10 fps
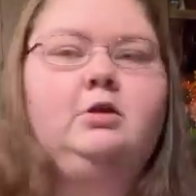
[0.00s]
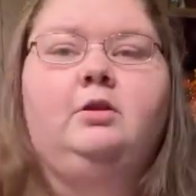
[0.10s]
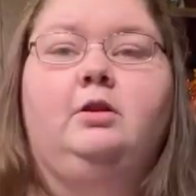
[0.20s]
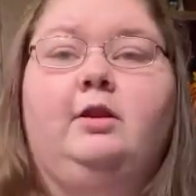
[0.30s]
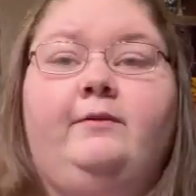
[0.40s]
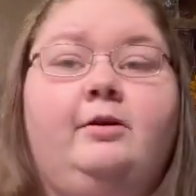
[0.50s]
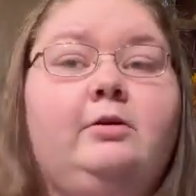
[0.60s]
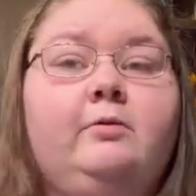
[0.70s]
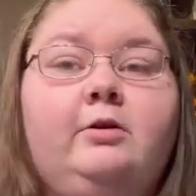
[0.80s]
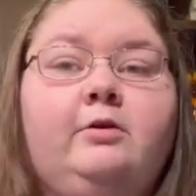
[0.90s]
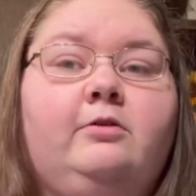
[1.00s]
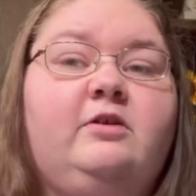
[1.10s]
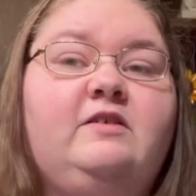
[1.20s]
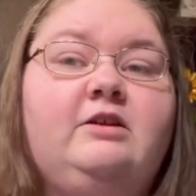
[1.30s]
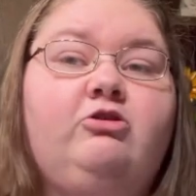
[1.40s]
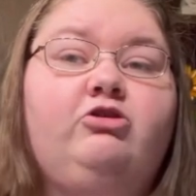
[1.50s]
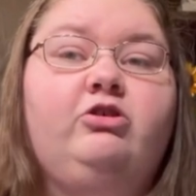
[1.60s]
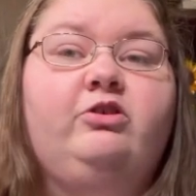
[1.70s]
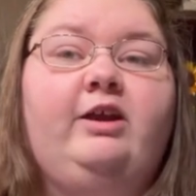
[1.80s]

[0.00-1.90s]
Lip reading: Love it. 123 Stitch. Just